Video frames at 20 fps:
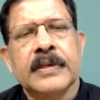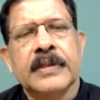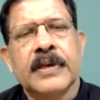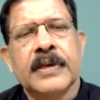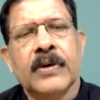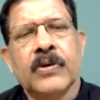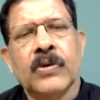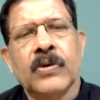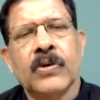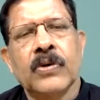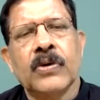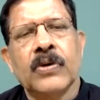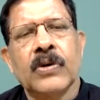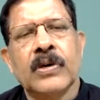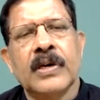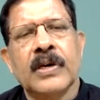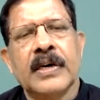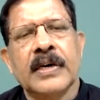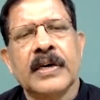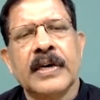the
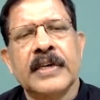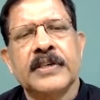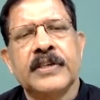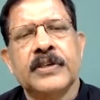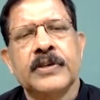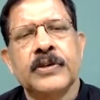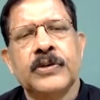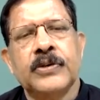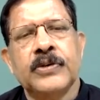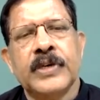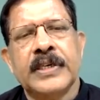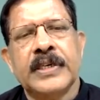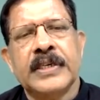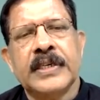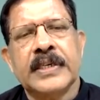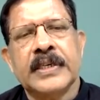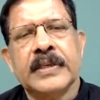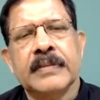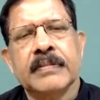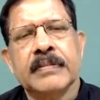whole raised to
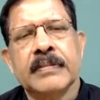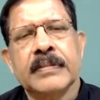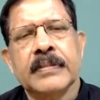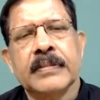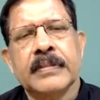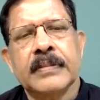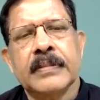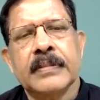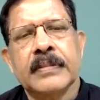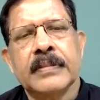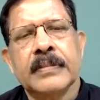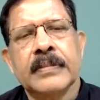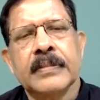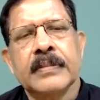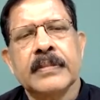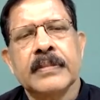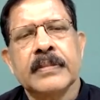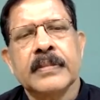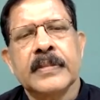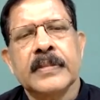20
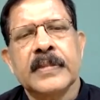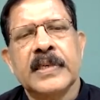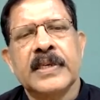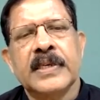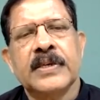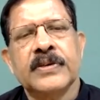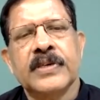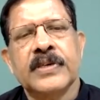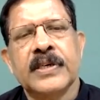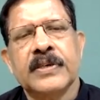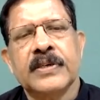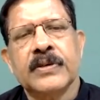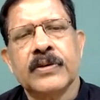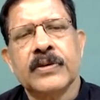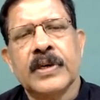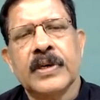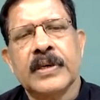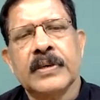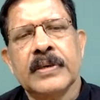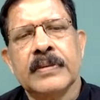into Z
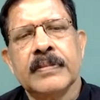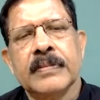square.